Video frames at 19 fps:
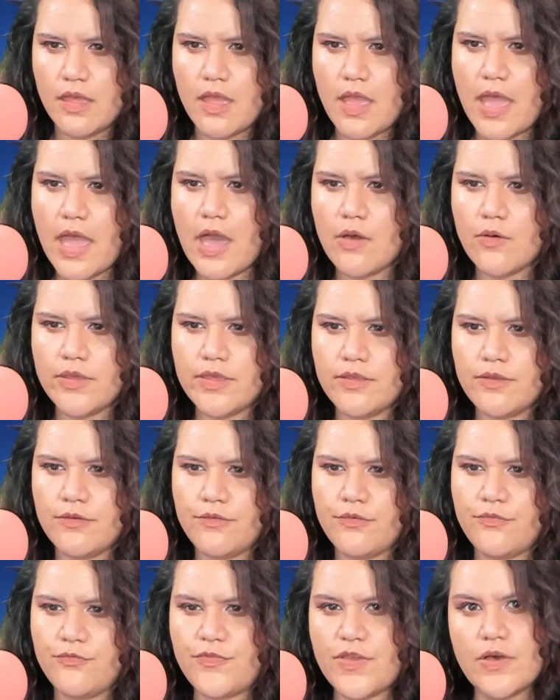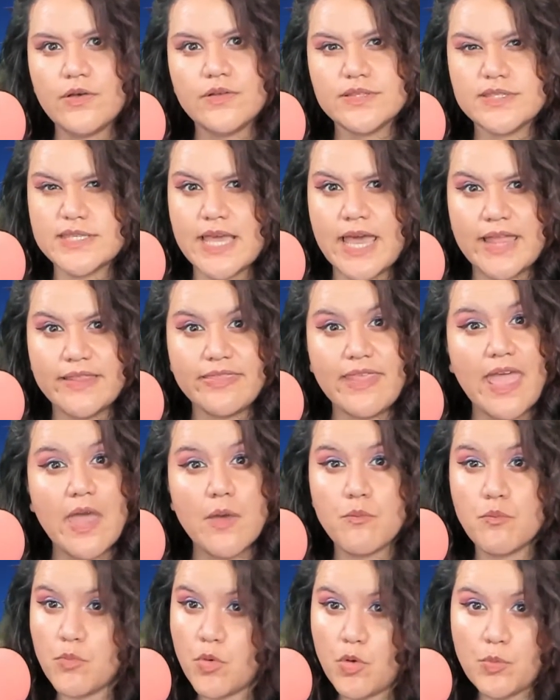how it felt at
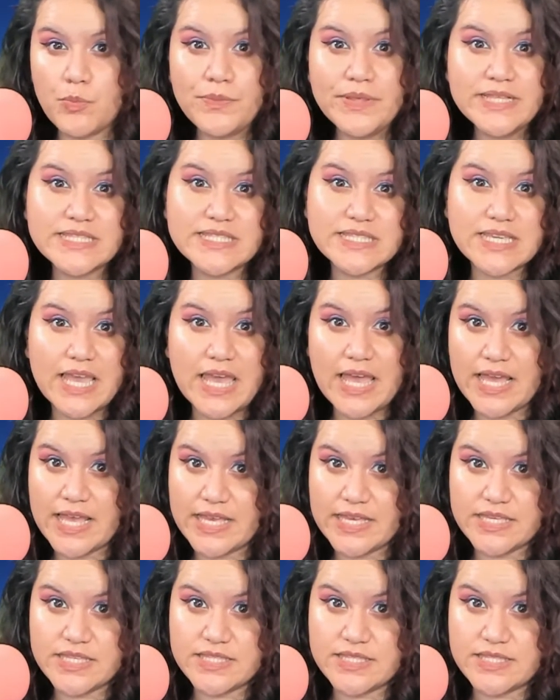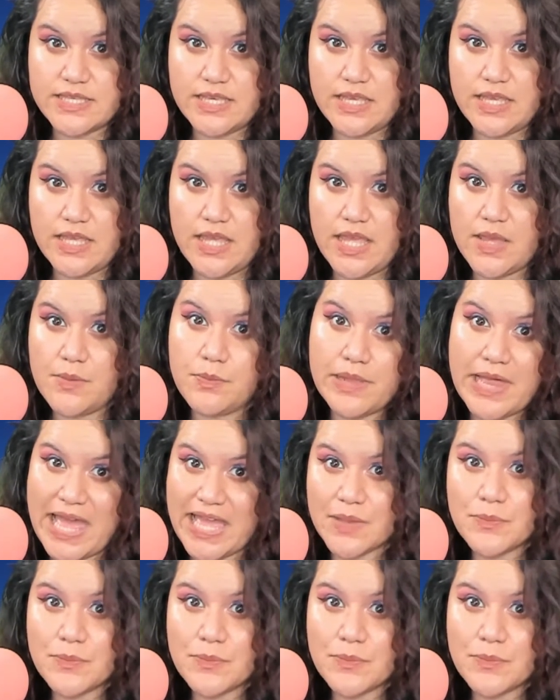that moment as a black